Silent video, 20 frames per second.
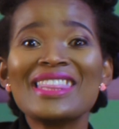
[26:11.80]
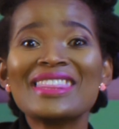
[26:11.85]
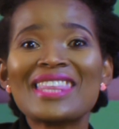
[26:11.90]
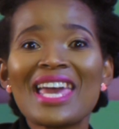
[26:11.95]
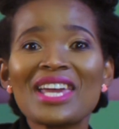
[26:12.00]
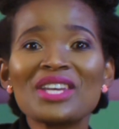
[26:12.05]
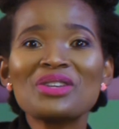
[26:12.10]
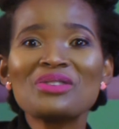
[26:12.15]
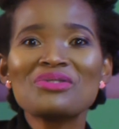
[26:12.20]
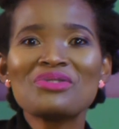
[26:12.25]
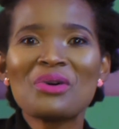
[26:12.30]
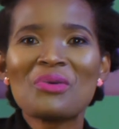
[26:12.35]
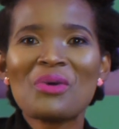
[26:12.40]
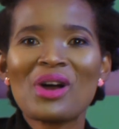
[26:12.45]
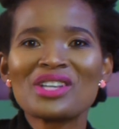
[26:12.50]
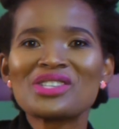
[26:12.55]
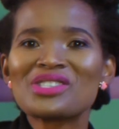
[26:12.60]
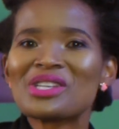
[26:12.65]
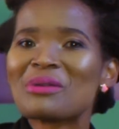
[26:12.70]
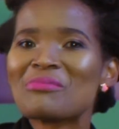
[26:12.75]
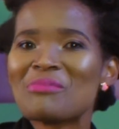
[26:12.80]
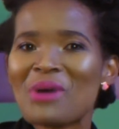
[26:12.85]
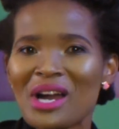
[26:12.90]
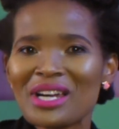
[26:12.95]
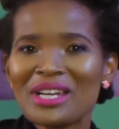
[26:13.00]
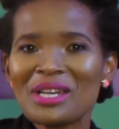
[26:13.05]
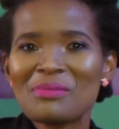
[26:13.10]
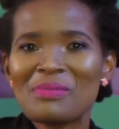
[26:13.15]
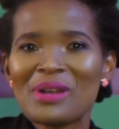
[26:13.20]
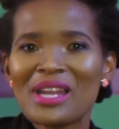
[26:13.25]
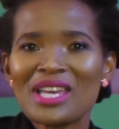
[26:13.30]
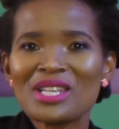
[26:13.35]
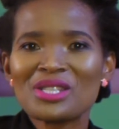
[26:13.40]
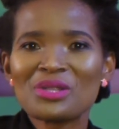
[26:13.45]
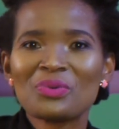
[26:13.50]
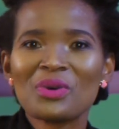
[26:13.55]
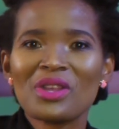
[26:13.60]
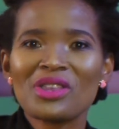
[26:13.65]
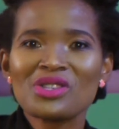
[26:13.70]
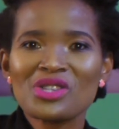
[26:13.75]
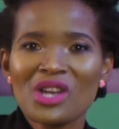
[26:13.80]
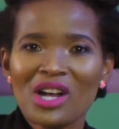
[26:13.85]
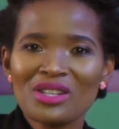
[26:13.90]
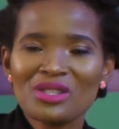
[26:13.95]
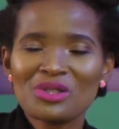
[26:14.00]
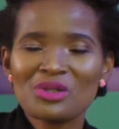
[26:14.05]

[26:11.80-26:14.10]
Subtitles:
Thank you for watching Marketplace with Charles